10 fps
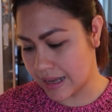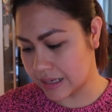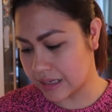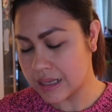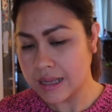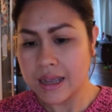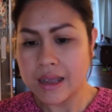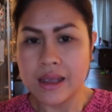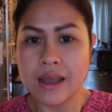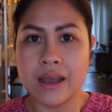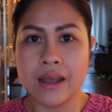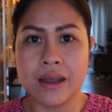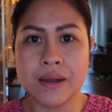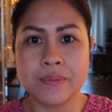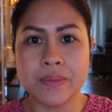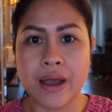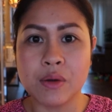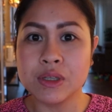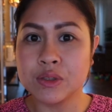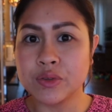and
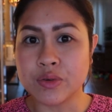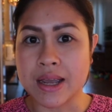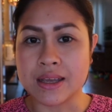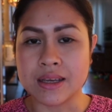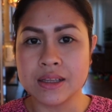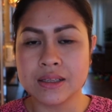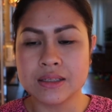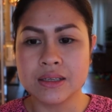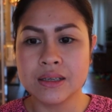I want to try it